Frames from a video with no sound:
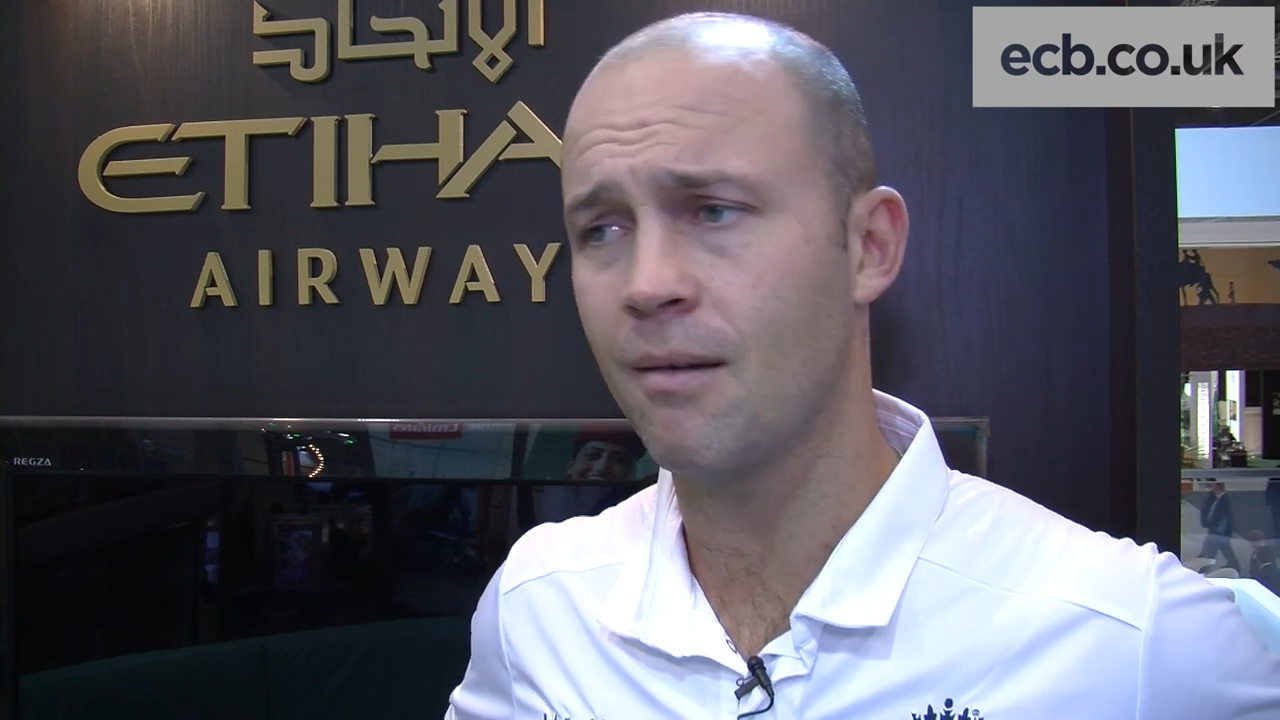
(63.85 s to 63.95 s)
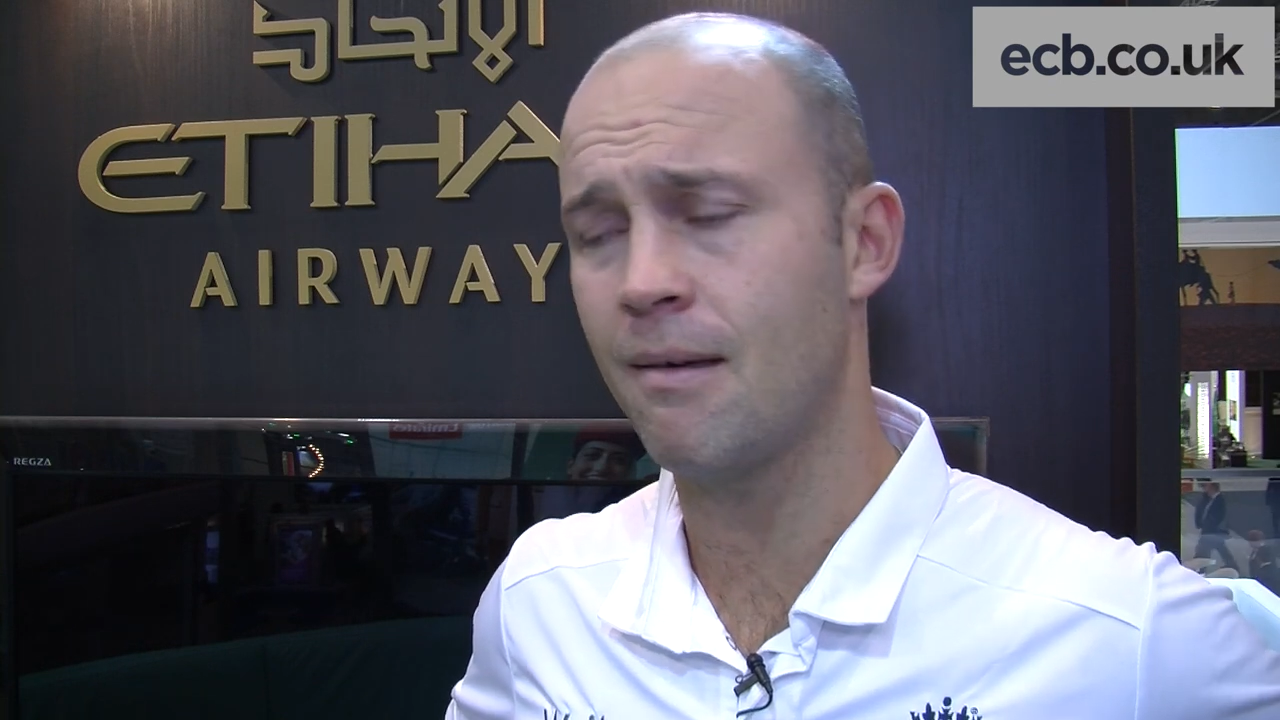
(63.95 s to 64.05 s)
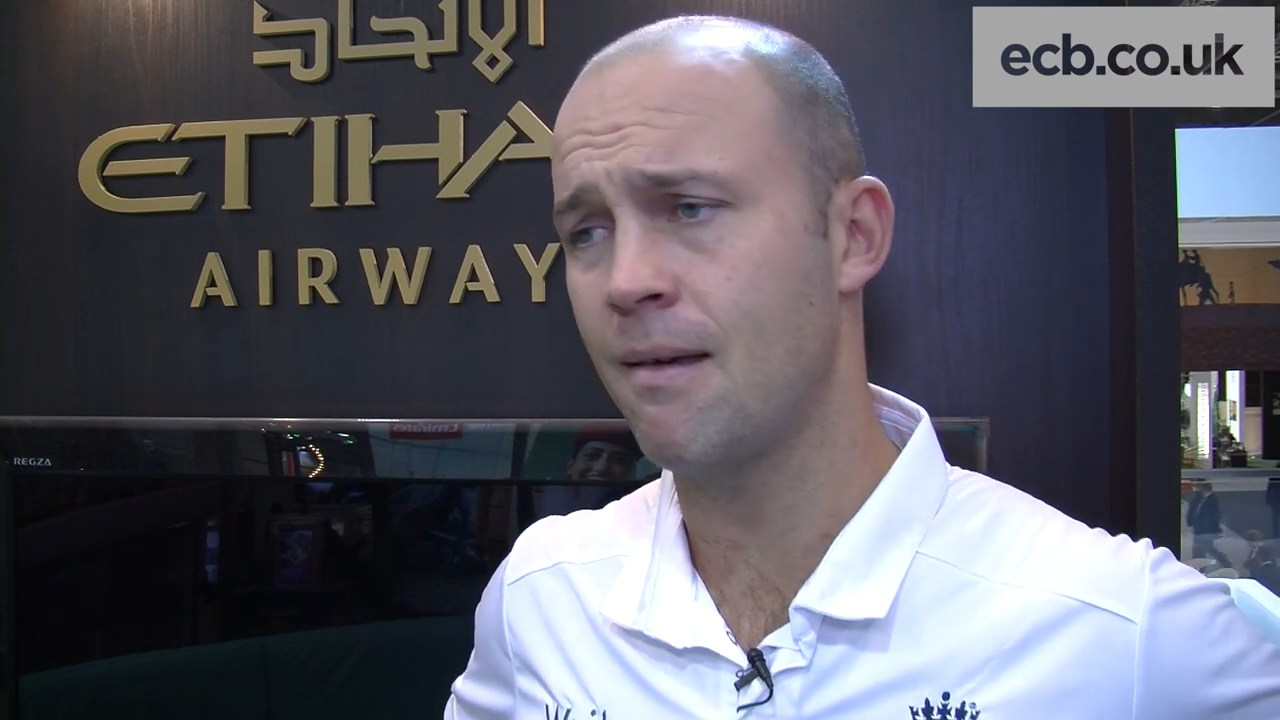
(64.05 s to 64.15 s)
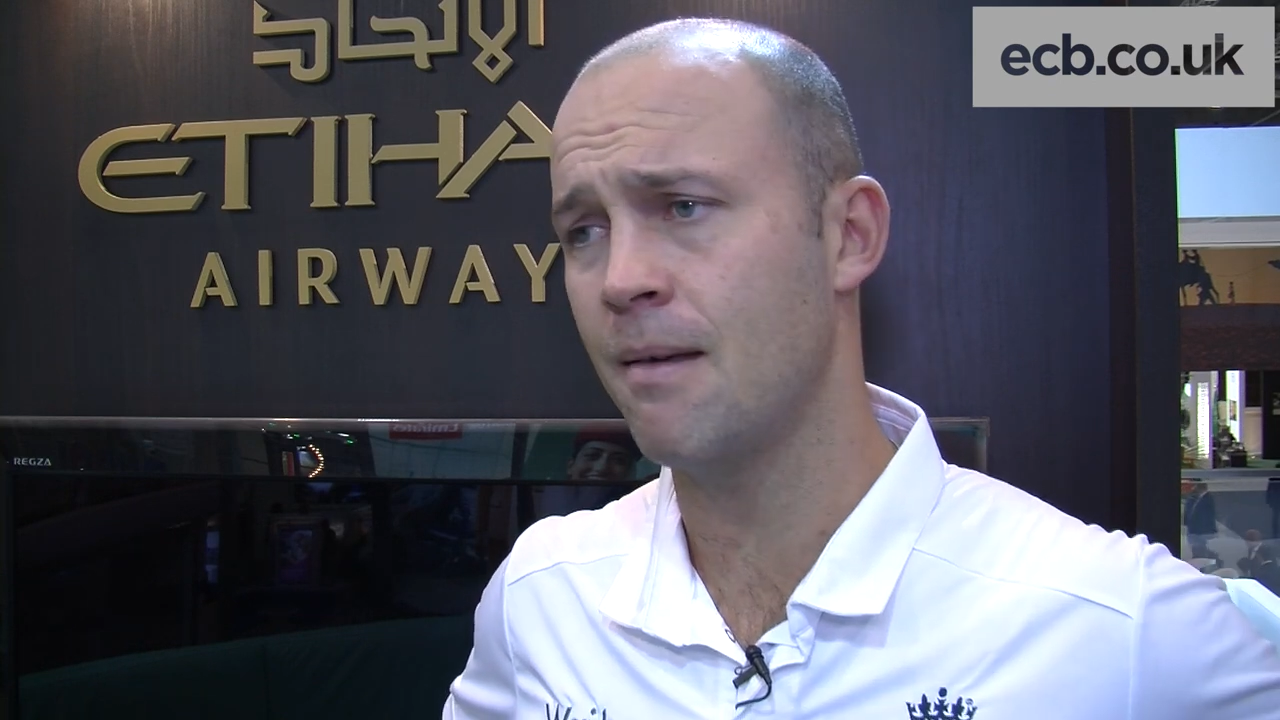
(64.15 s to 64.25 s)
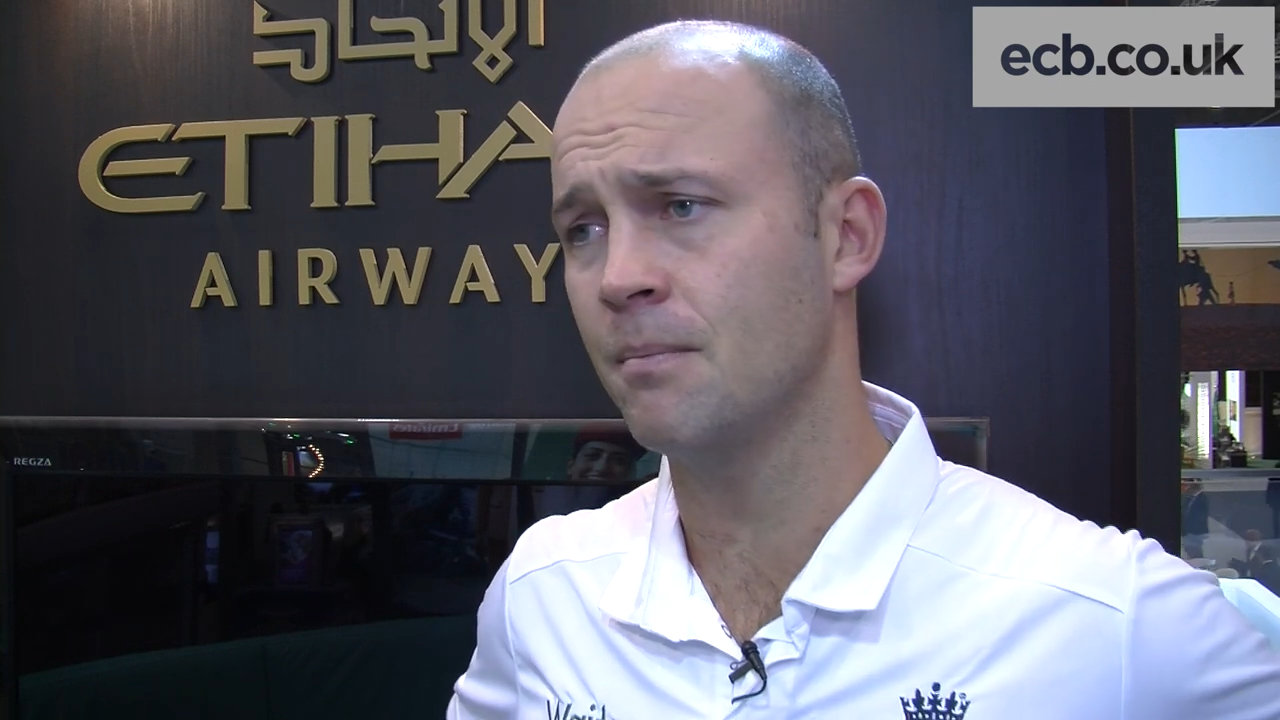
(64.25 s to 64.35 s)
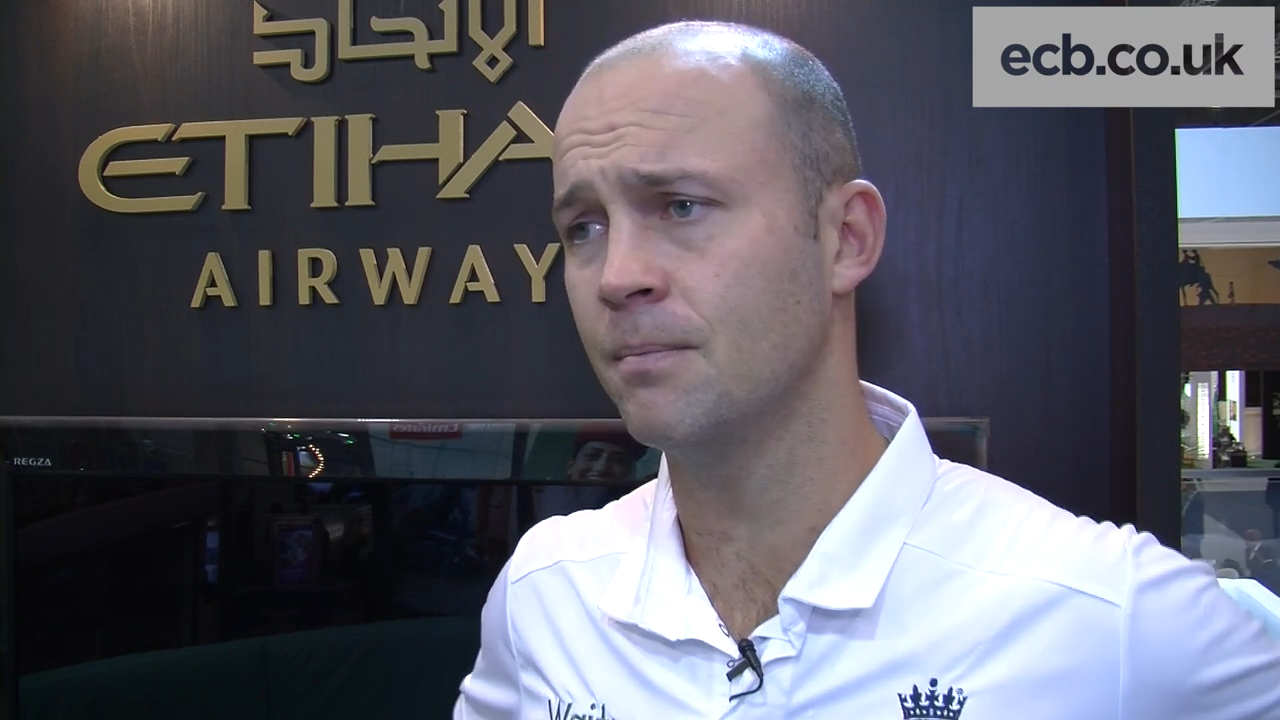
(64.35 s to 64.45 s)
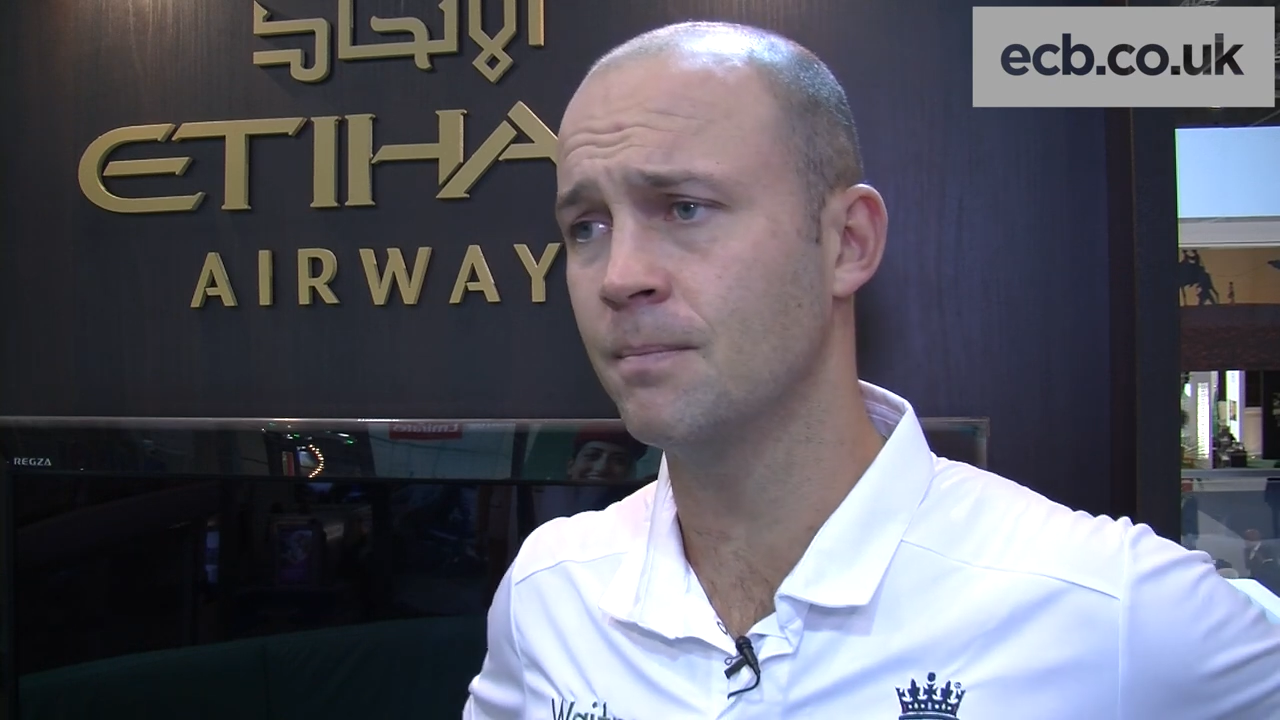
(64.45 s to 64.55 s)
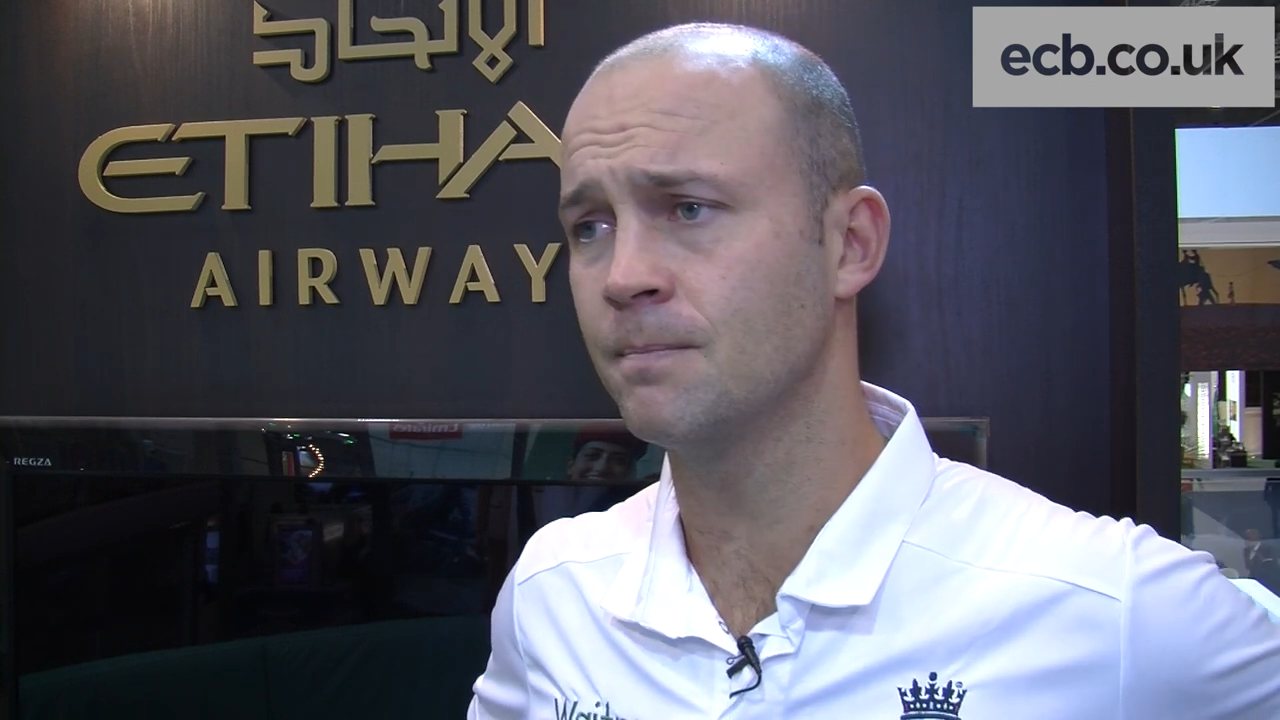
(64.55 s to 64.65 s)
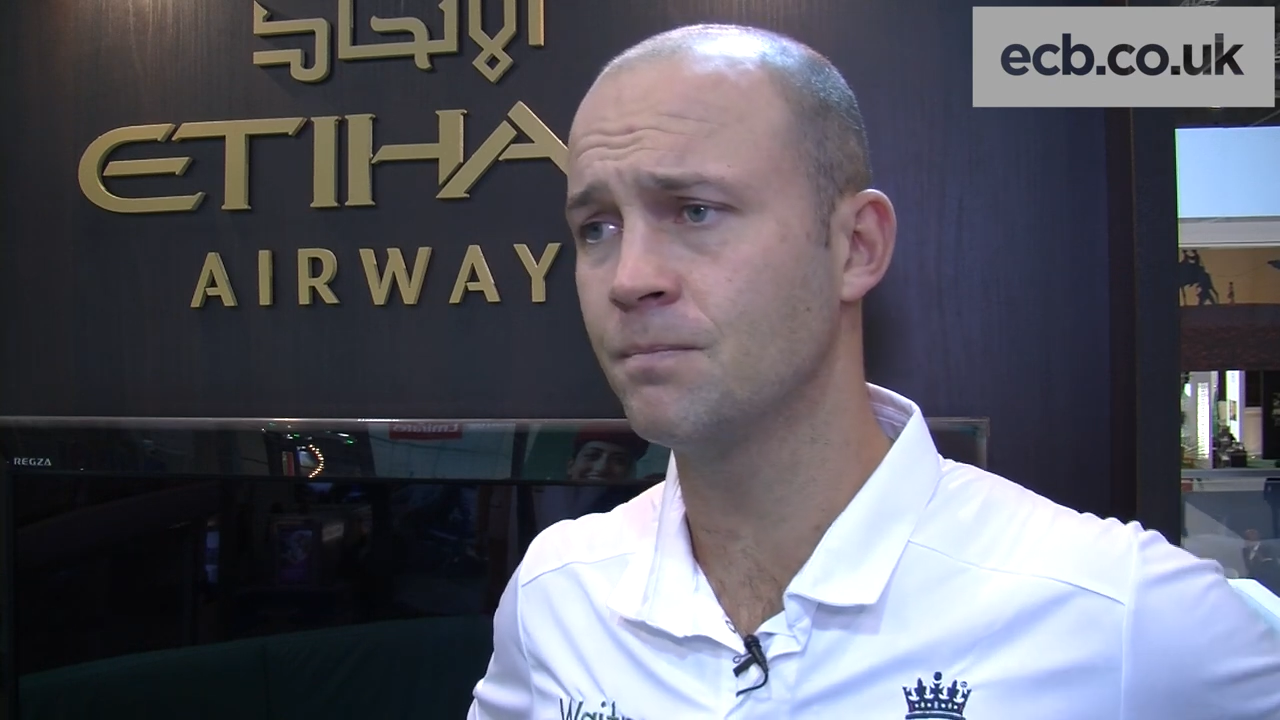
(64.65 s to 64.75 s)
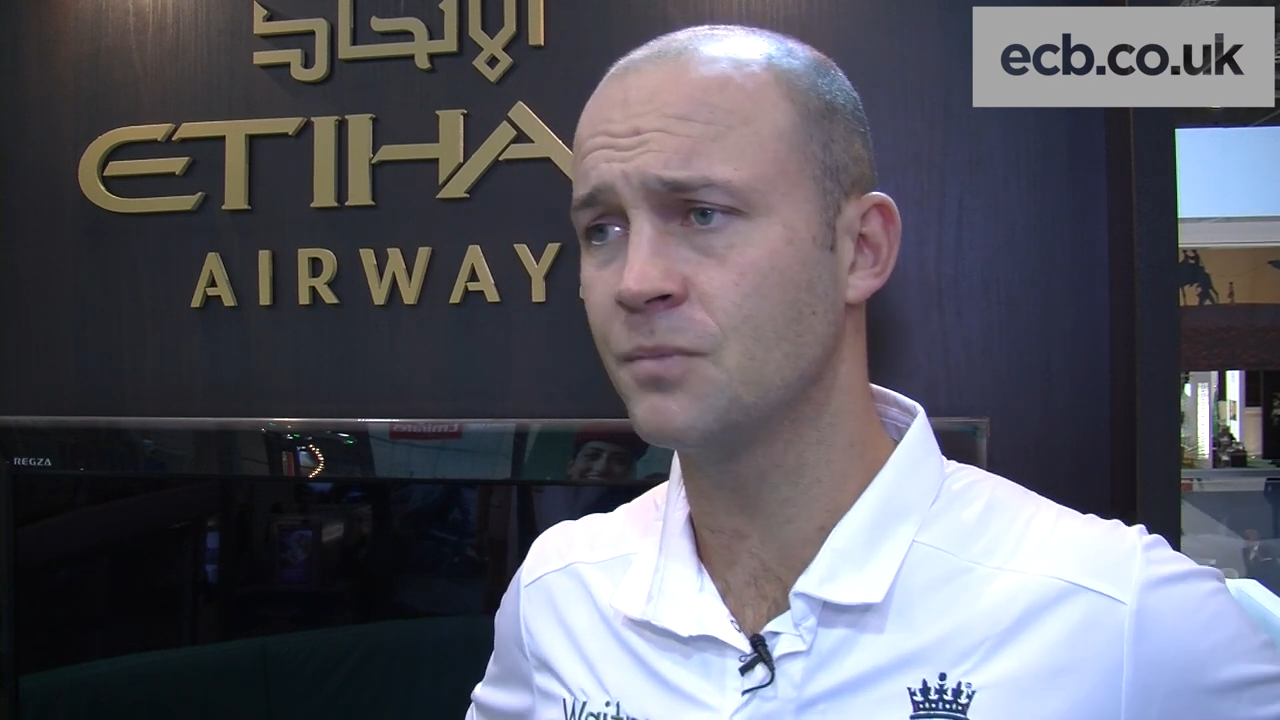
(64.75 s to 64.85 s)

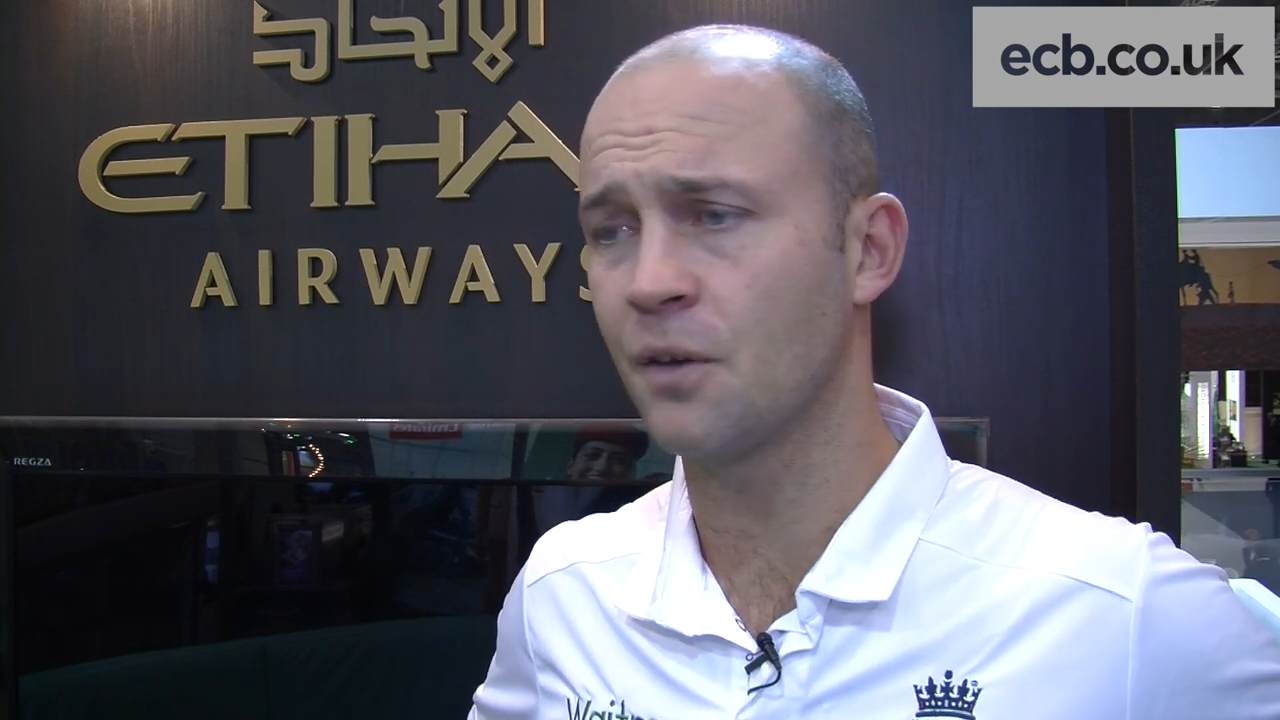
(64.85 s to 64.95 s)
Um,